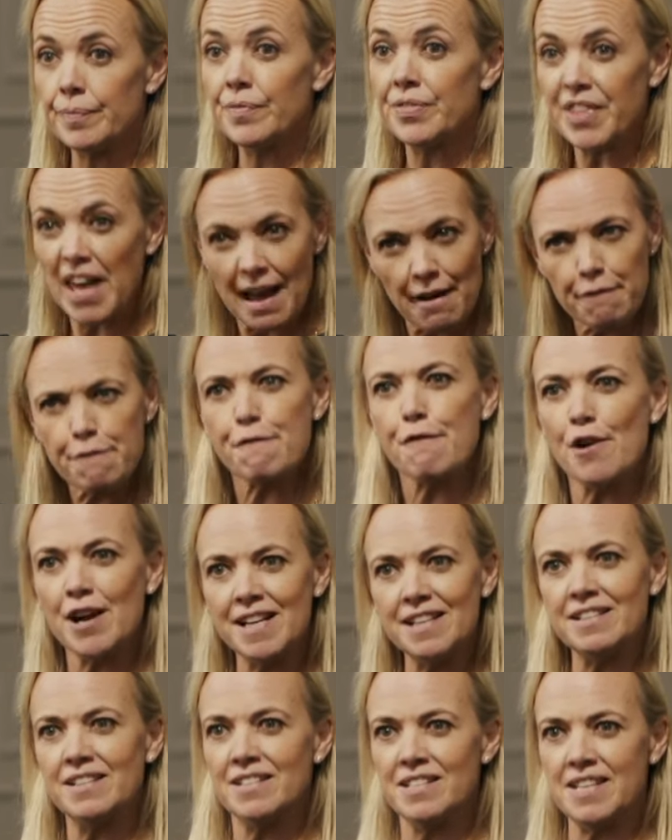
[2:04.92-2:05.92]
That
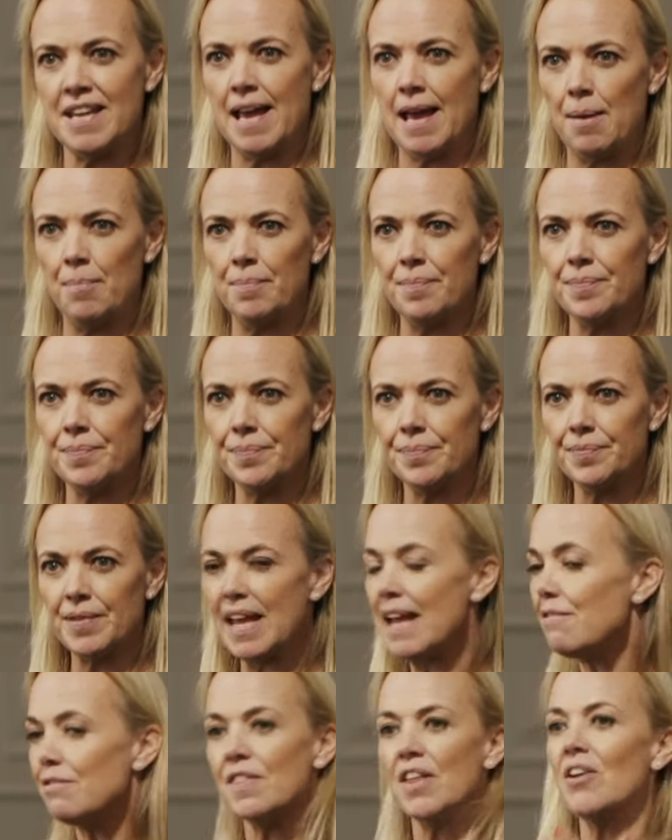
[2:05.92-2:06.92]
frightened him,
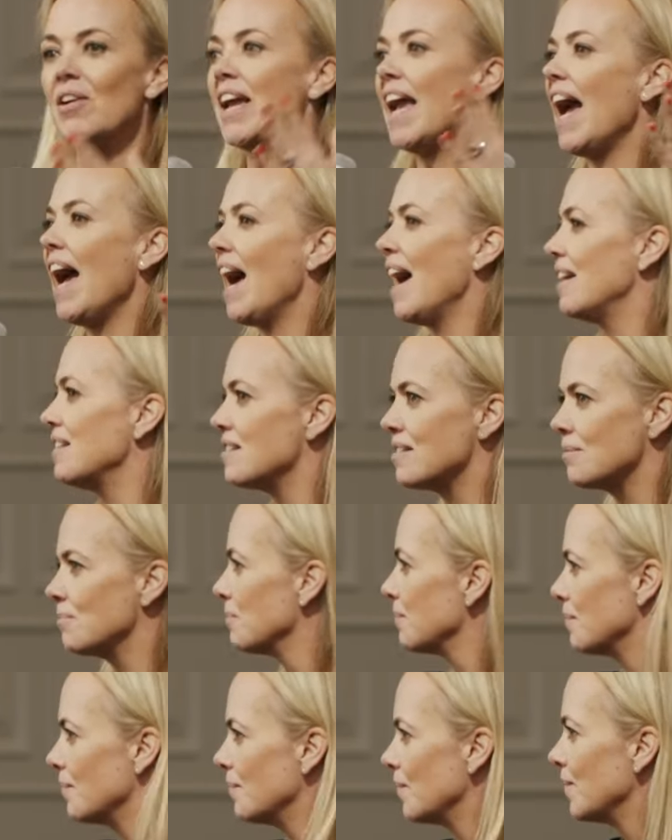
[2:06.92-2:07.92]
even though he had,
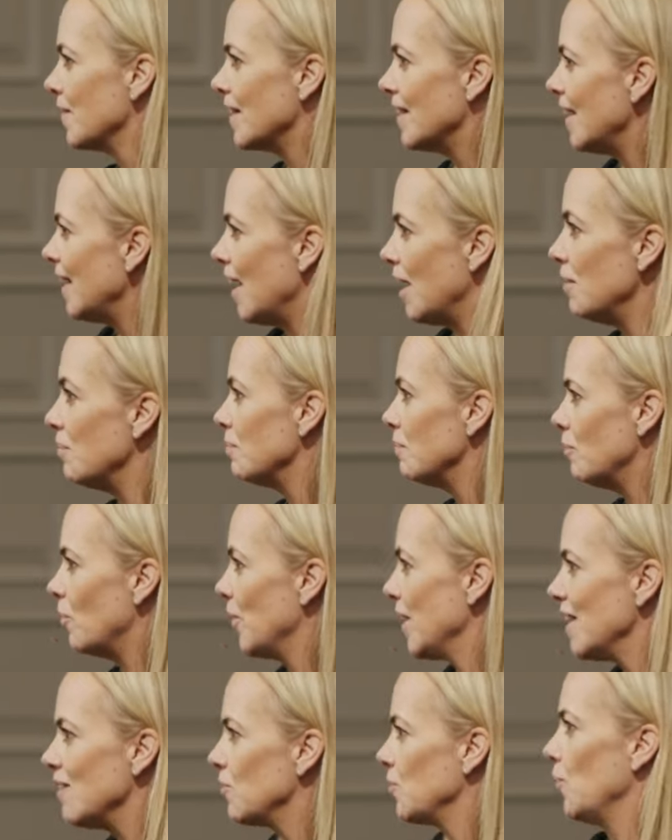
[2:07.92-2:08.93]
you know,
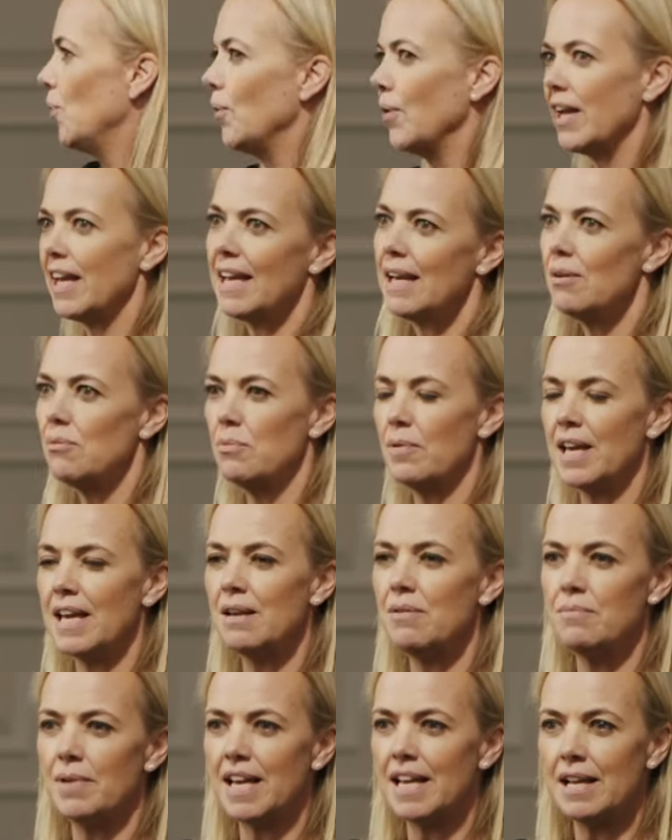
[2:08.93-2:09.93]
what he thought
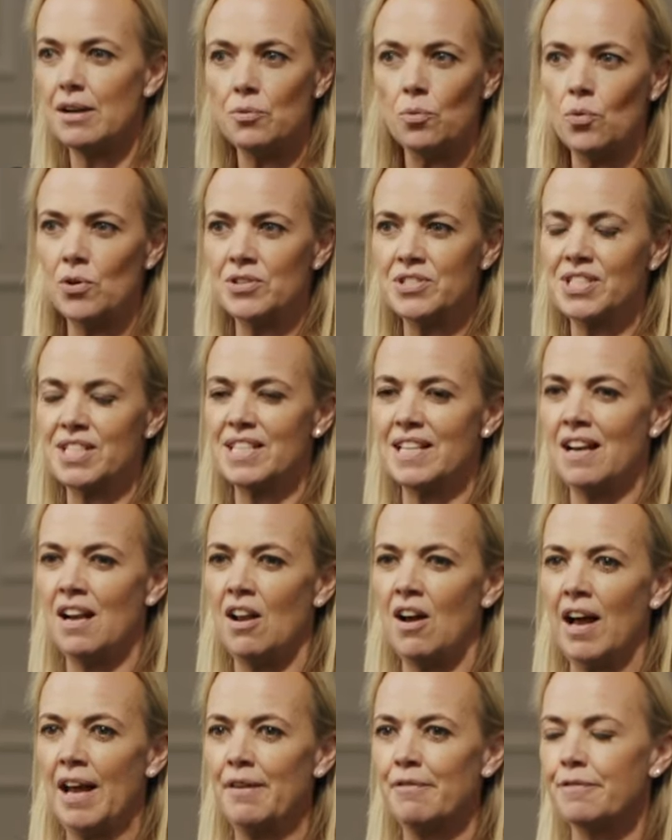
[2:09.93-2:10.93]
he had wanted in
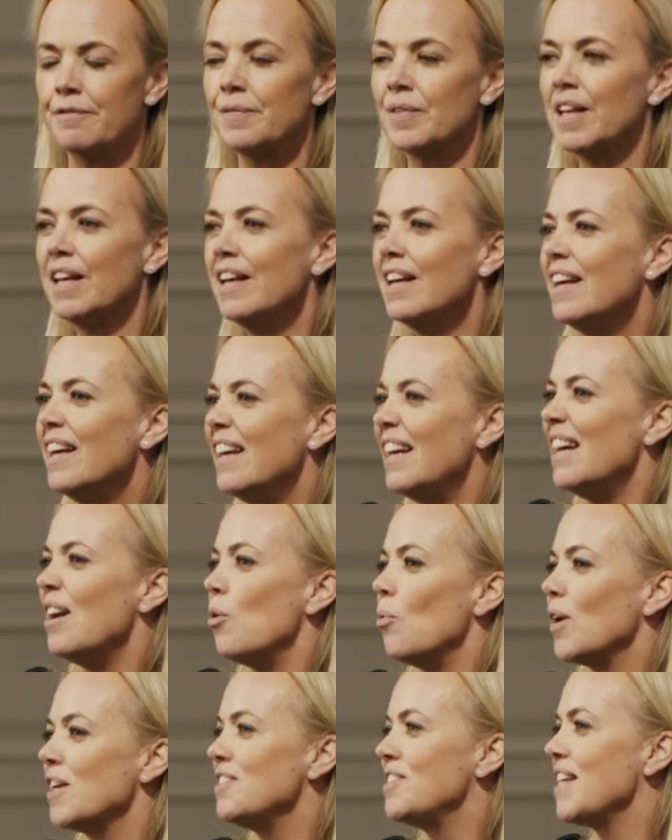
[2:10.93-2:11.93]
life.
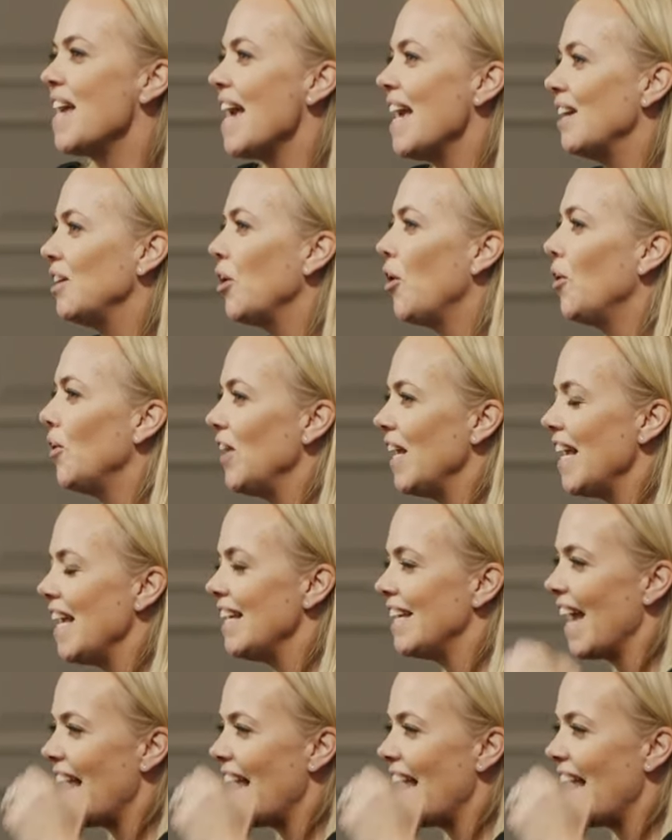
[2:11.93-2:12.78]
One day, a colleague